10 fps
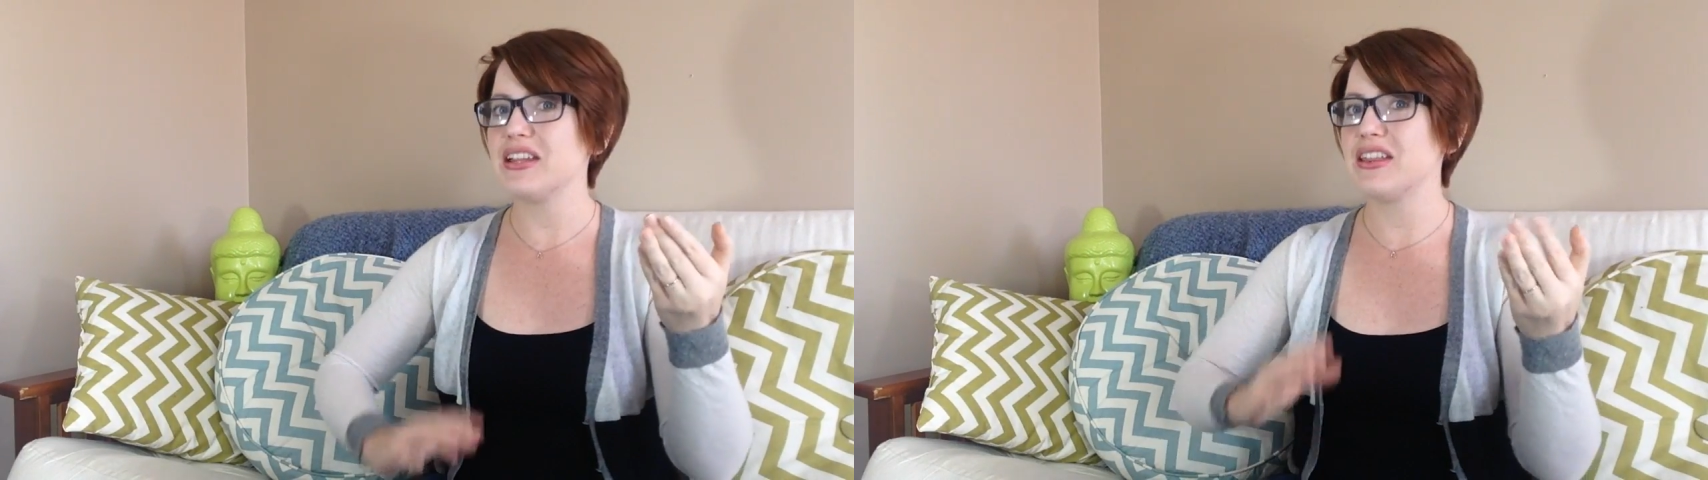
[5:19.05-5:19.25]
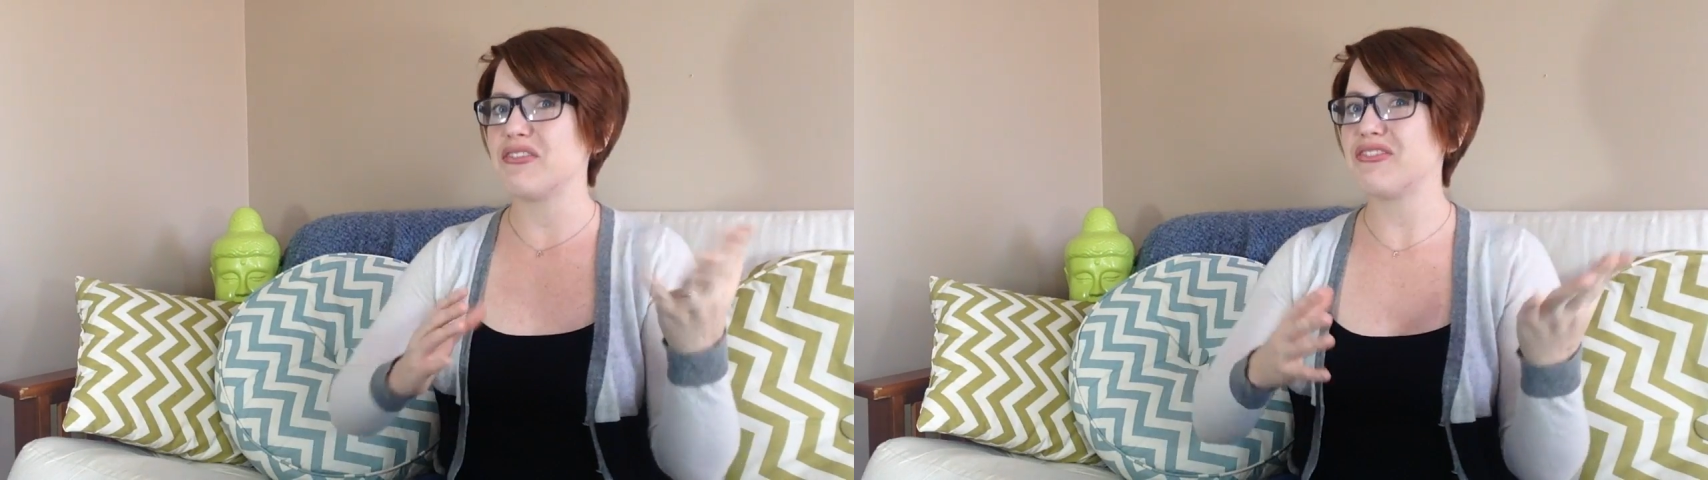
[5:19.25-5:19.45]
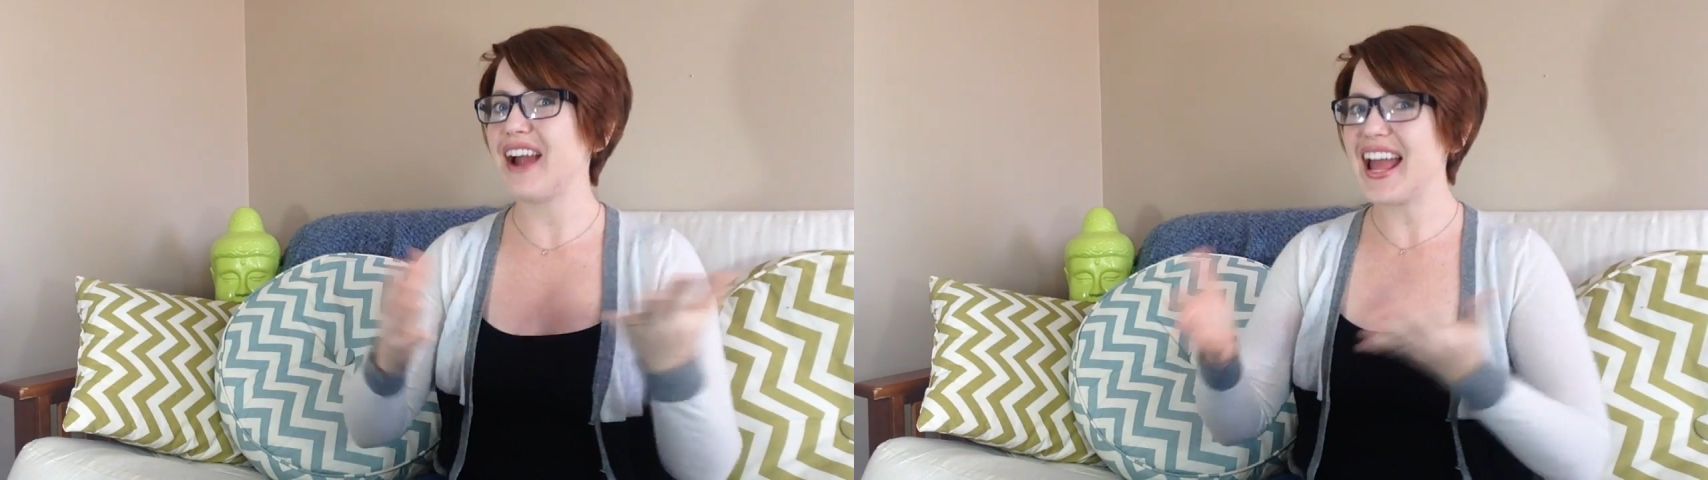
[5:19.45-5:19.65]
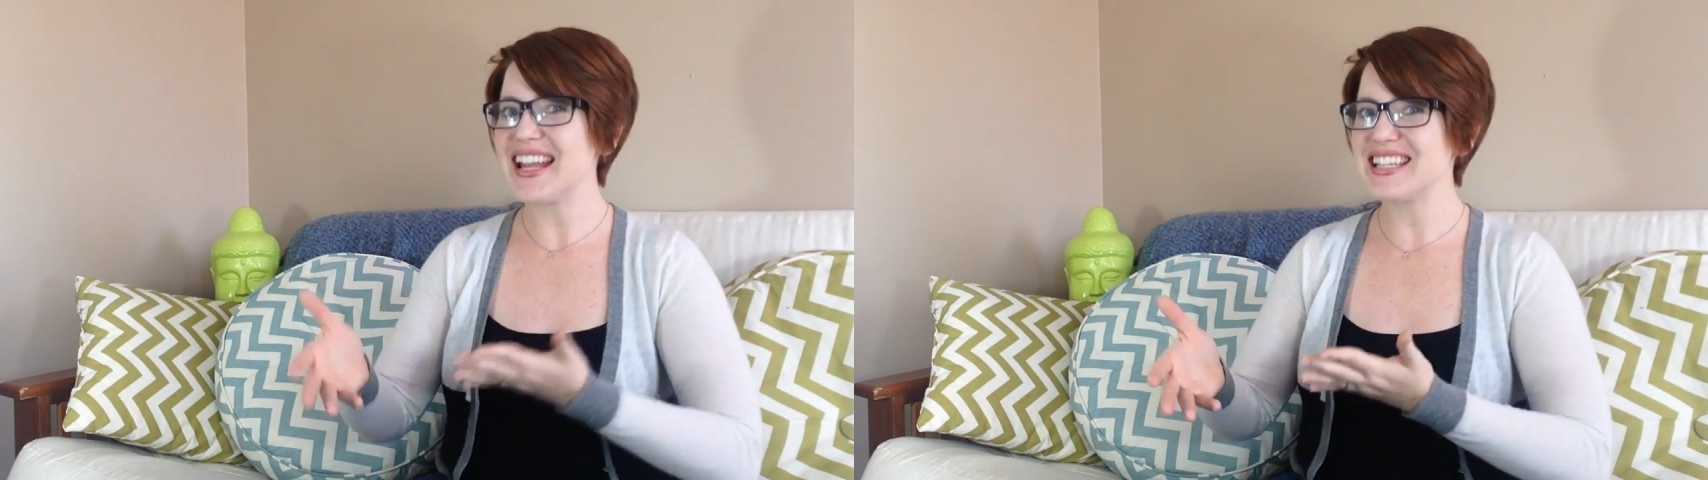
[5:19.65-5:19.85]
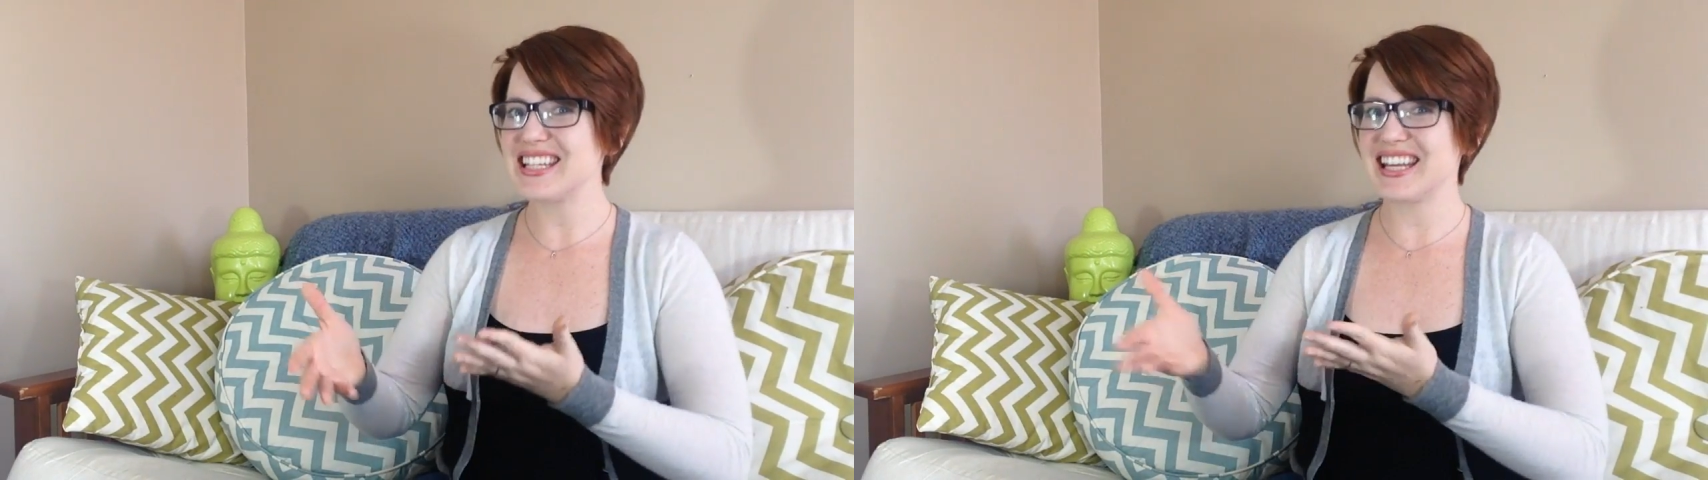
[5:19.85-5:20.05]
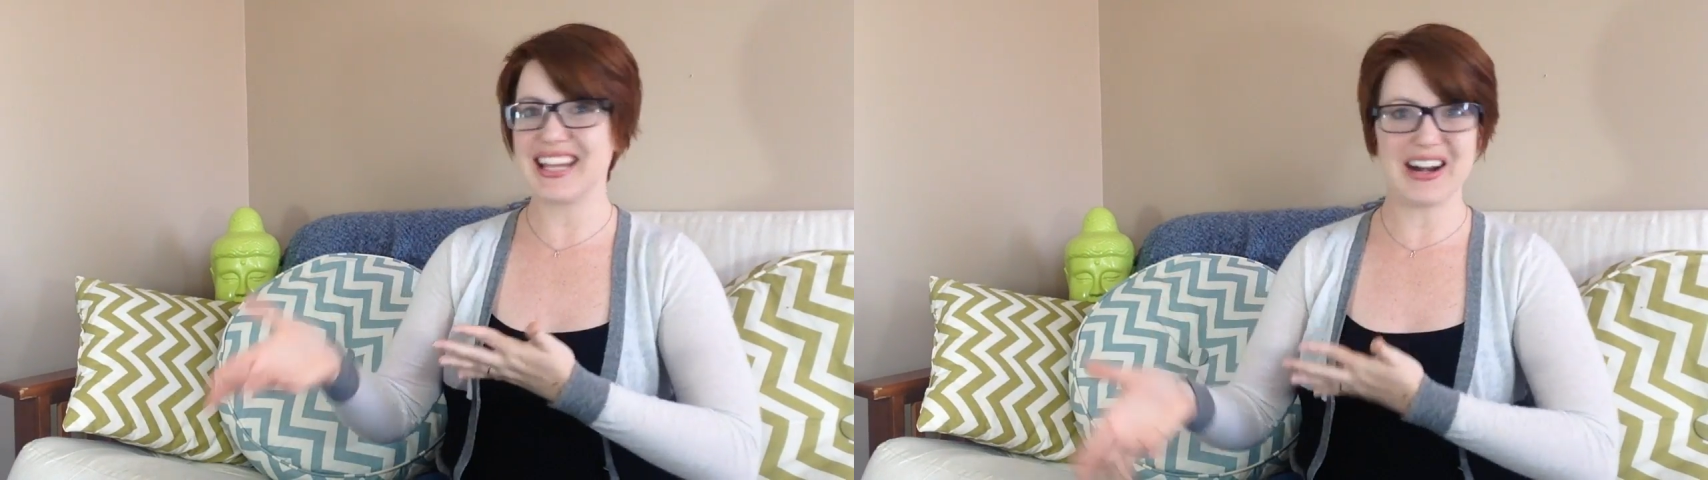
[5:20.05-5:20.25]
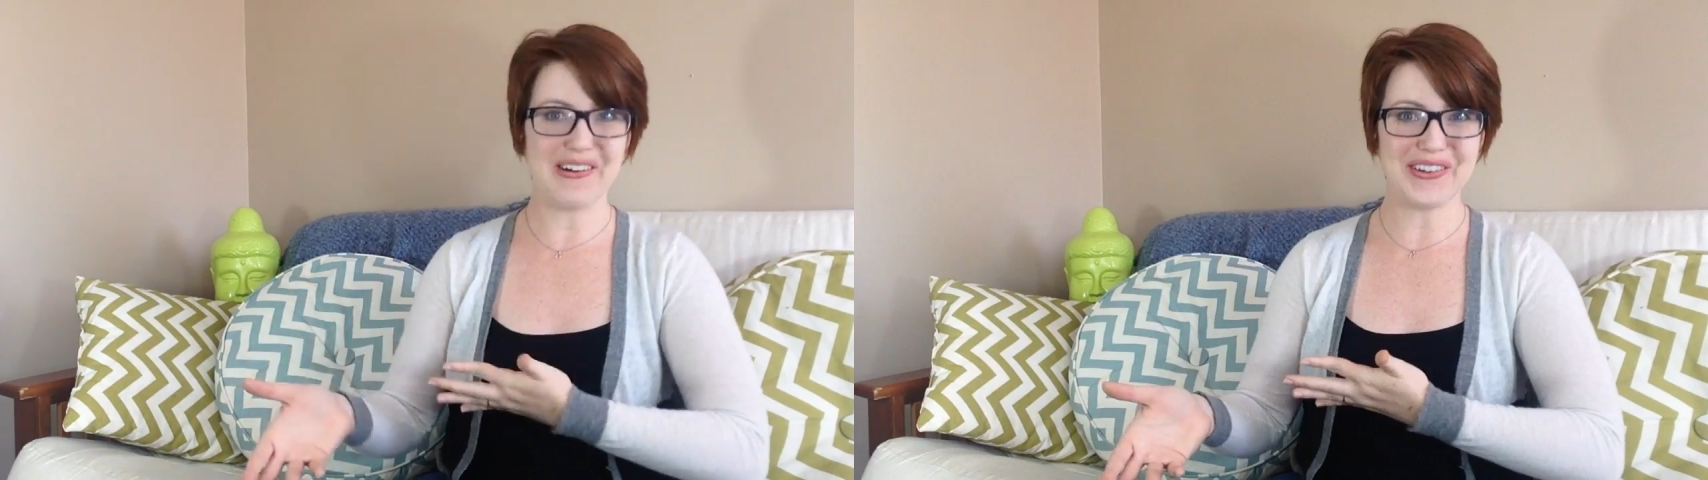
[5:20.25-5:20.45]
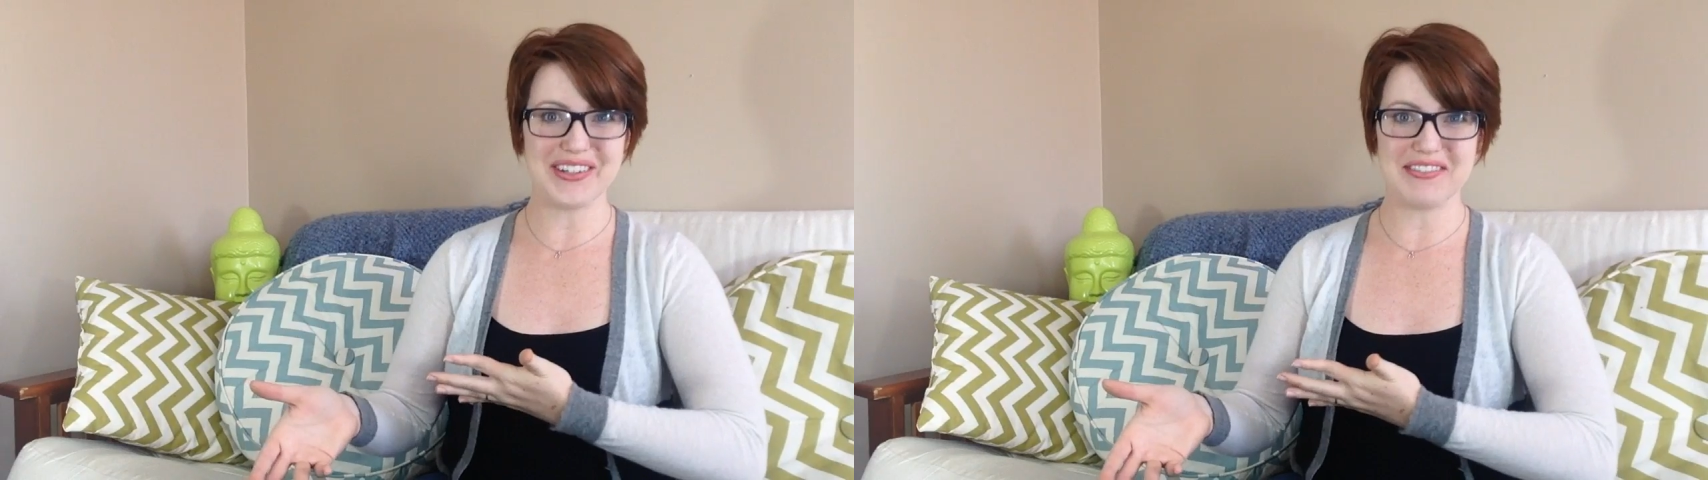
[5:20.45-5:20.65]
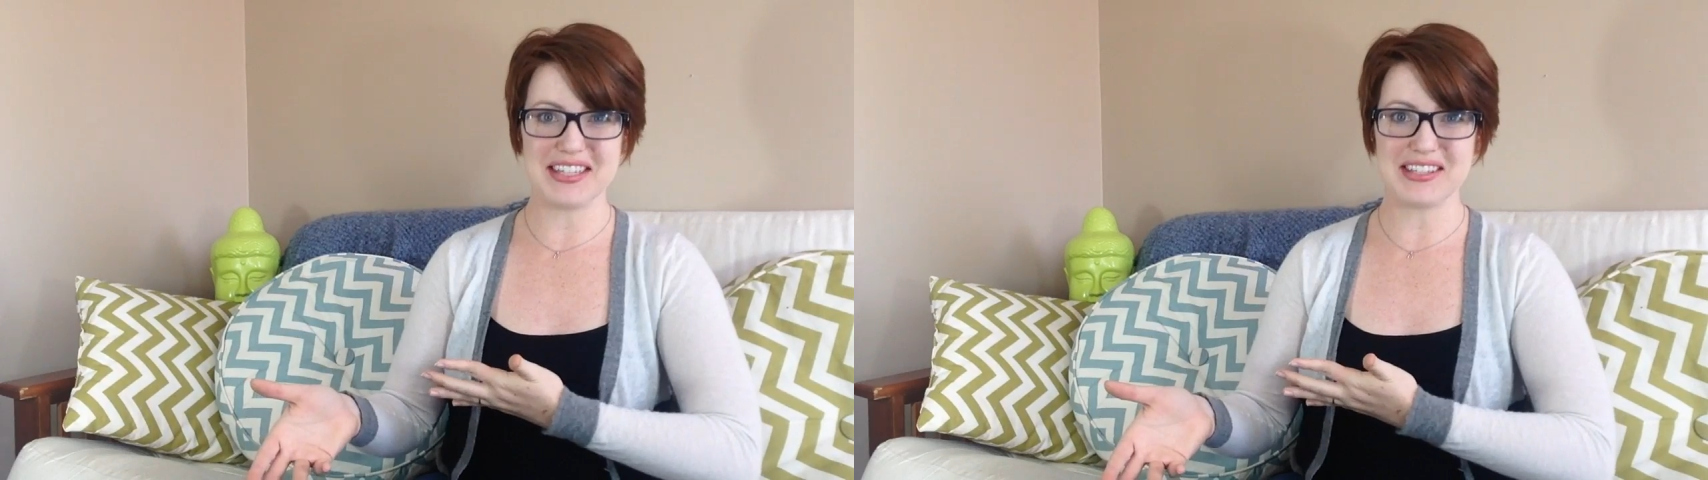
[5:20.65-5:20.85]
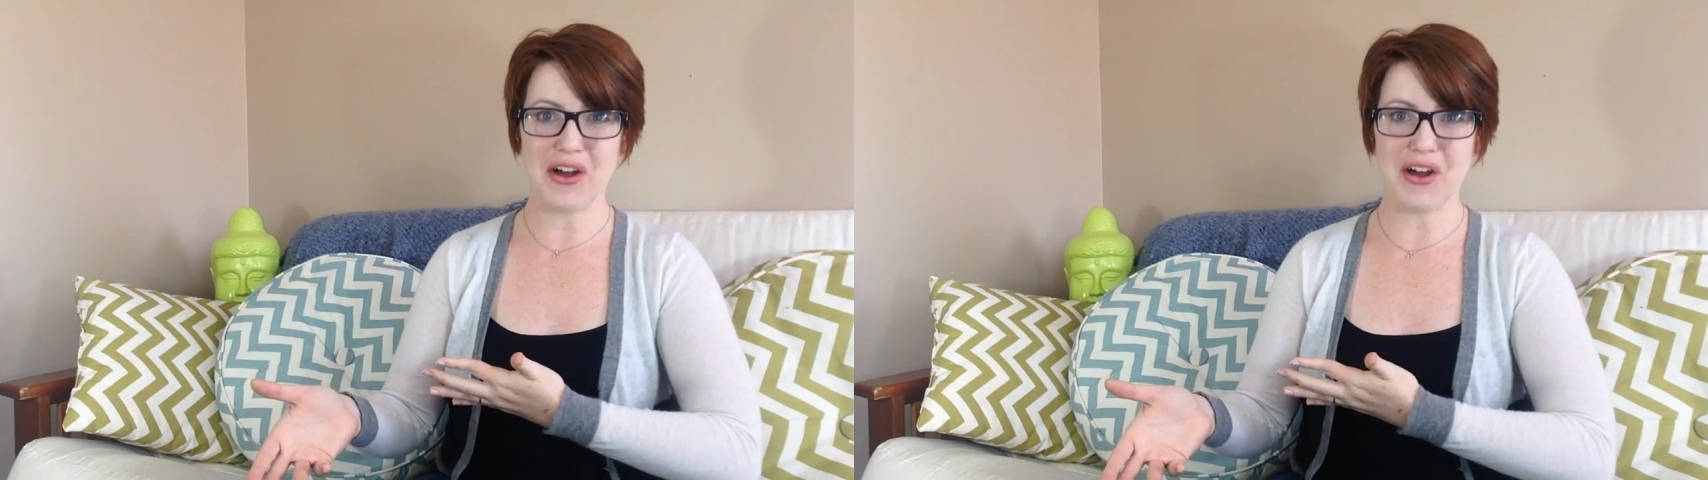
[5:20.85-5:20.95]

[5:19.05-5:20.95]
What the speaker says: the friend can get a hold of this